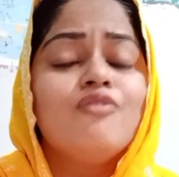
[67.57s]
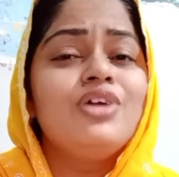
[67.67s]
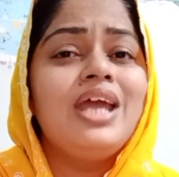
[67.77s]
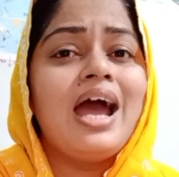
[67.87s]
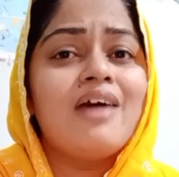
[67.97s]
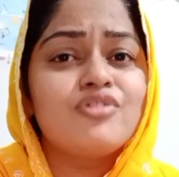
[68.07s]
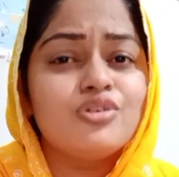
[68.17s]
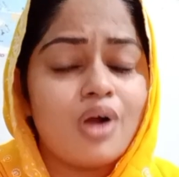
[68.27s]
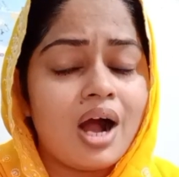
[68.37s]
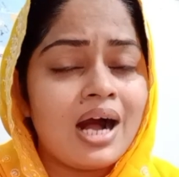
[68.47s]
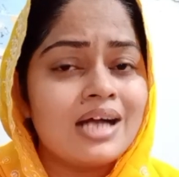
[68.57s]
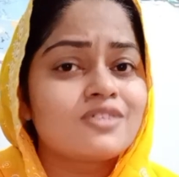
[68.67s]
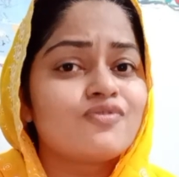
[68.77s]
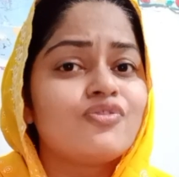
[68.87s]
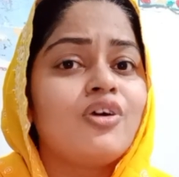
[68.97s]
we have to
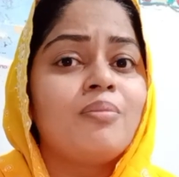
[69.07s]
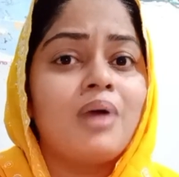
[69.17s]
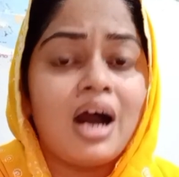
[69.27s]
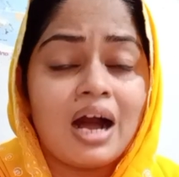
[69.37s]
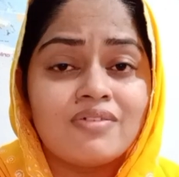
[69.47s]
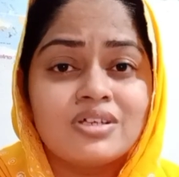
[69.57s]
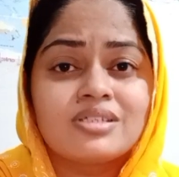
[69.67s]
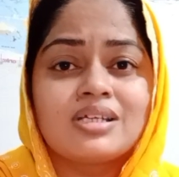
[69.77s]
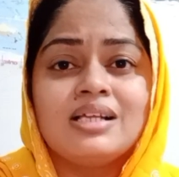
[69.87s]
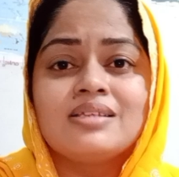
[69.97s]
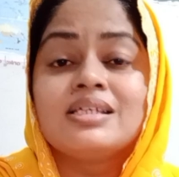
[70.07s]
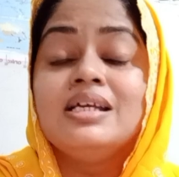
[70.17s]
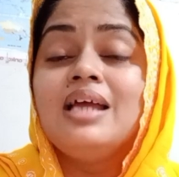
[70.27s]
ask from ourselves